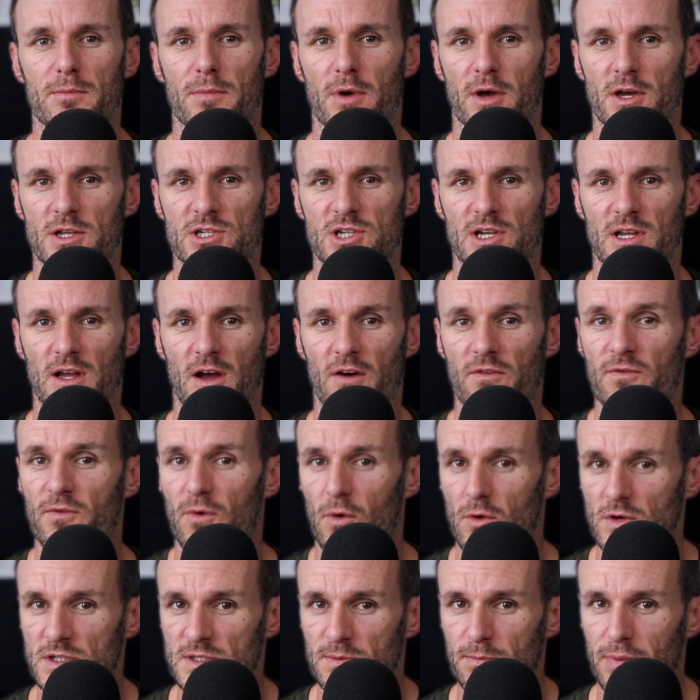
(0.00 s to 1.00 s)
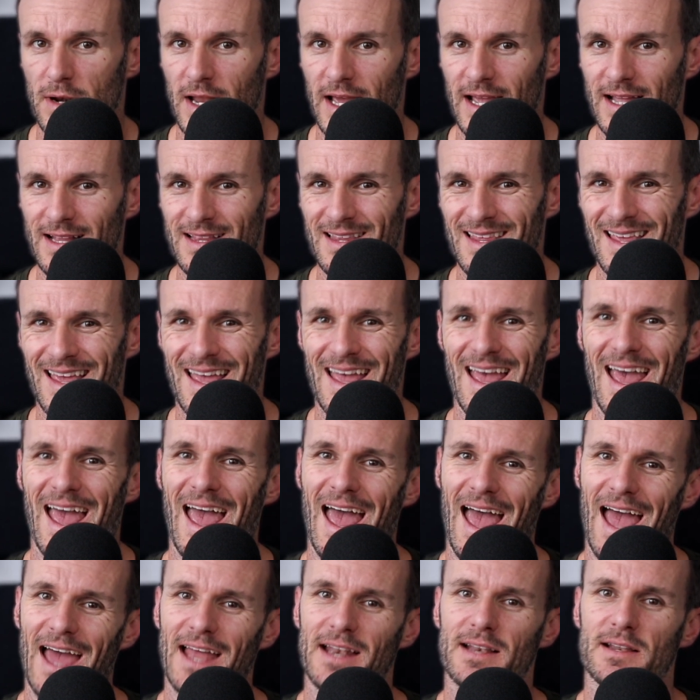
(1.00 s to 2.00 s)
merging a force plate
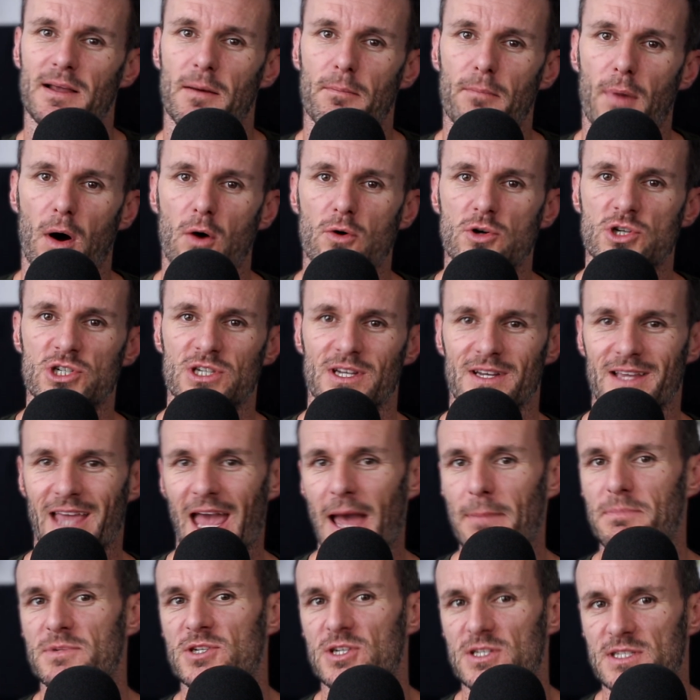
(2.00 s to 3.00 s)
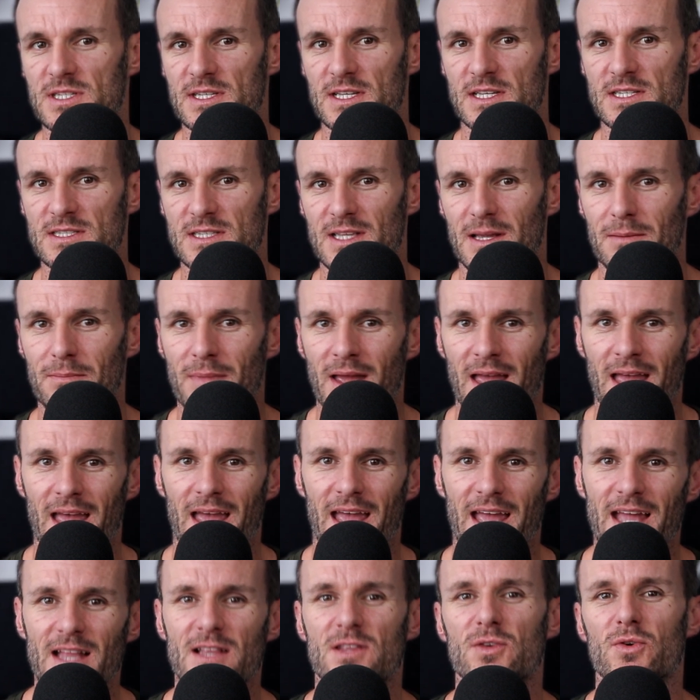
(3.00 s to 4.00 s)
and a motion capture system
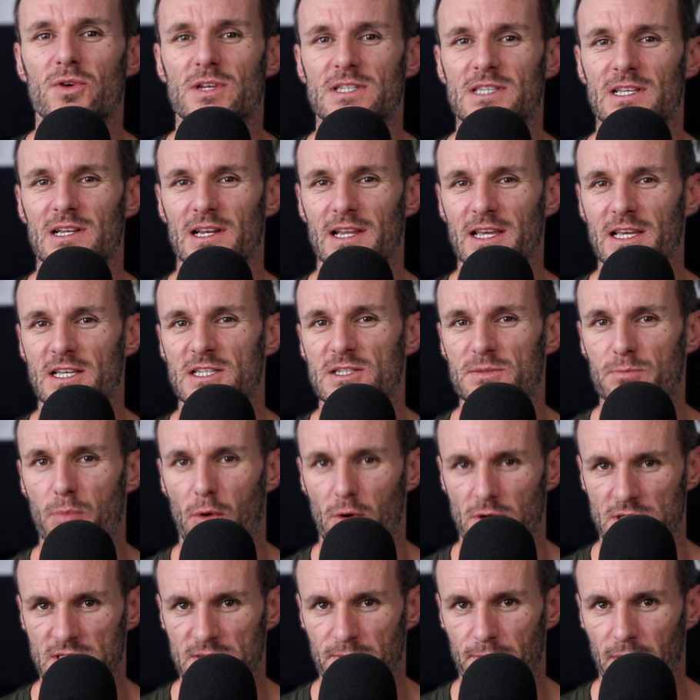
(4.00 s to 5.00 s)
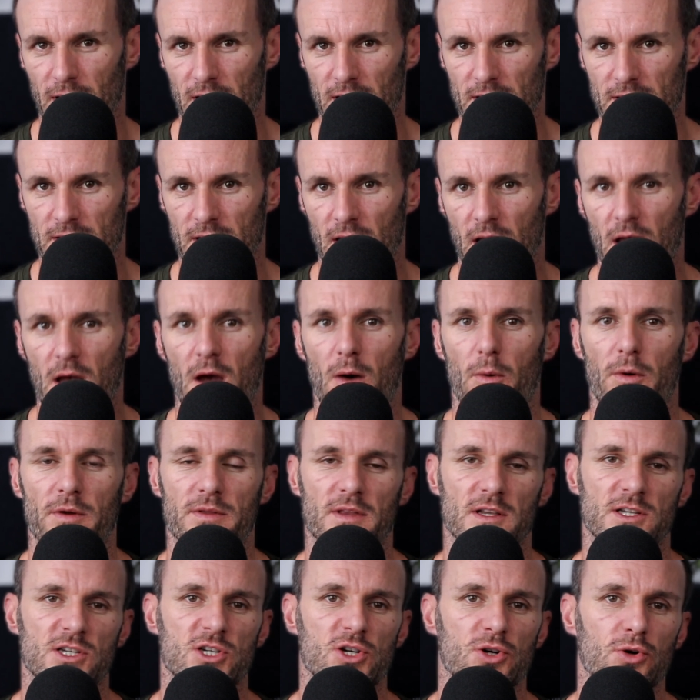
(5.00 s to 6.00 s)
into a sleek sports belt with
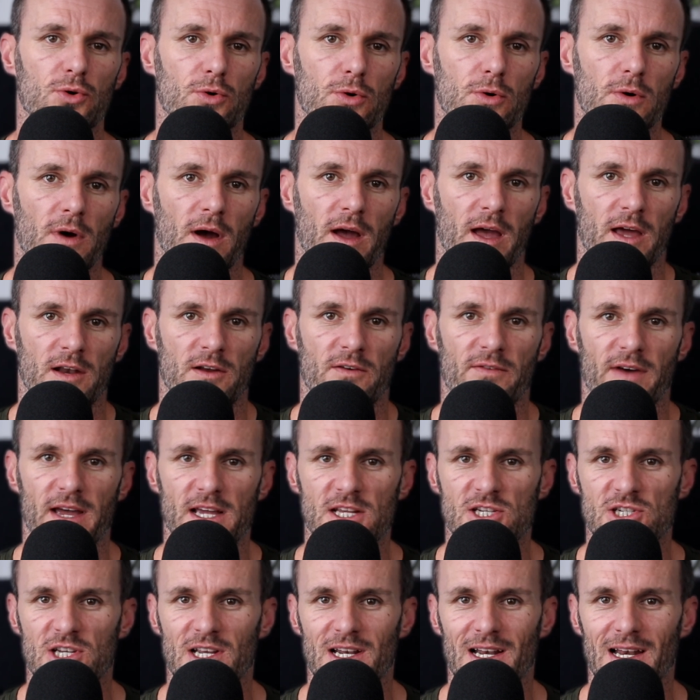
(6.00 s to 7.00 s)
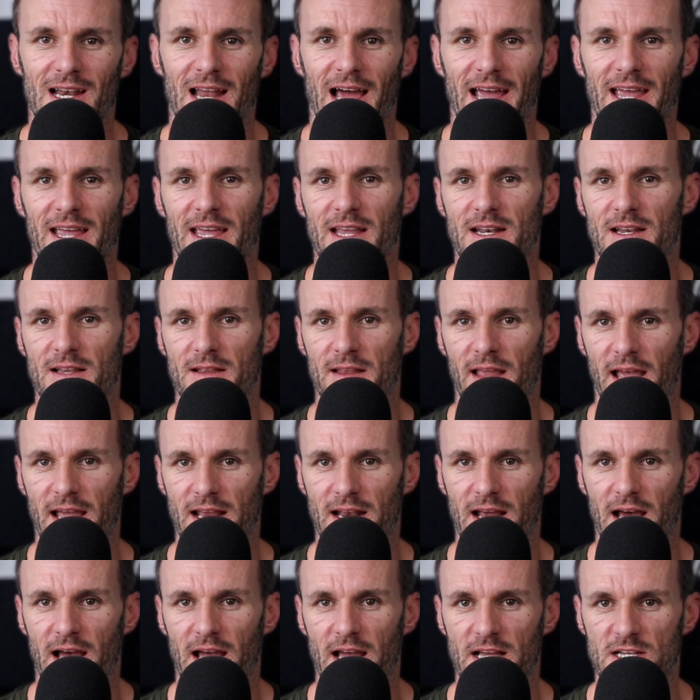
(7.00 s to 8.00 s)
the true innovation lying in the
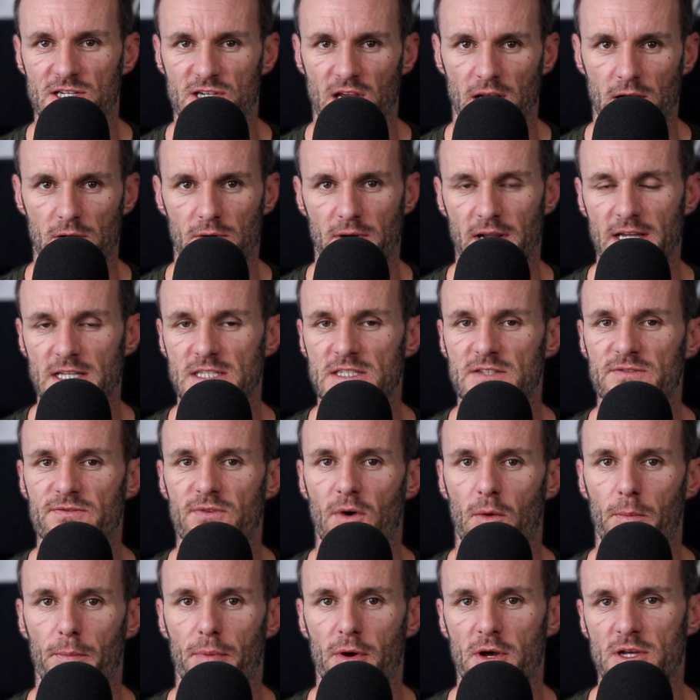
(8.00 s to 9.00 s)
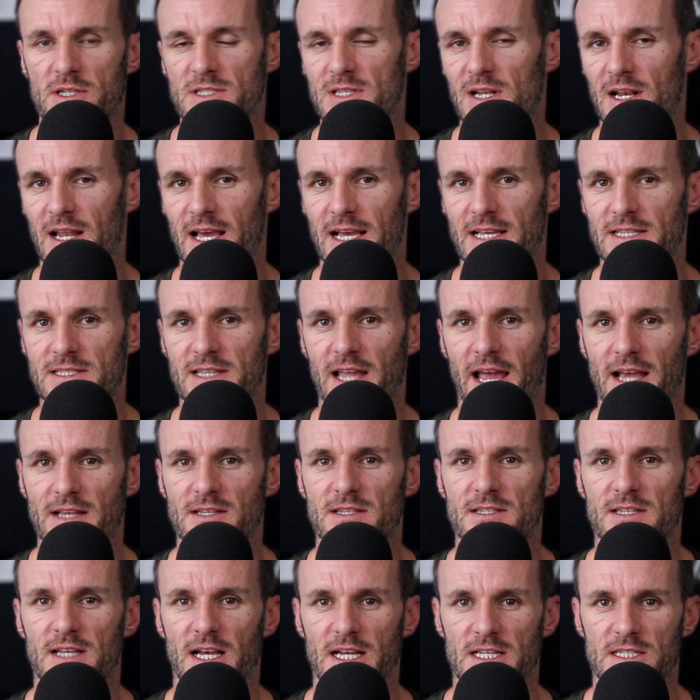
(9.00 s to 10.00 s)
data it generates for personalized
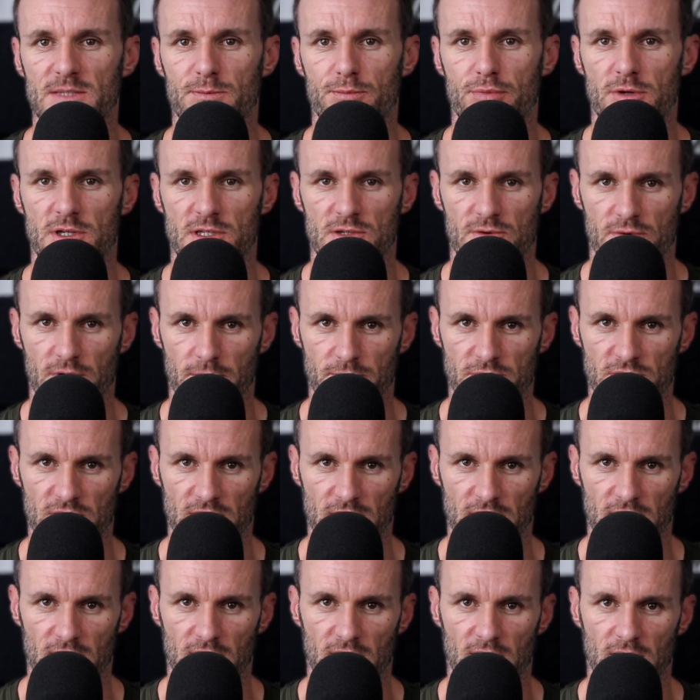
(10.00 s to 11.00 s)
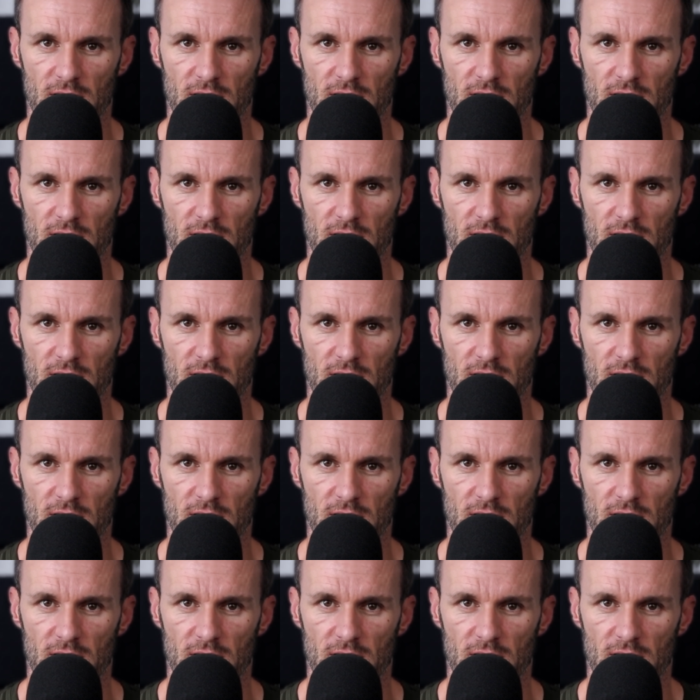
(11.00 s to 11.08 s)
exercise prescription.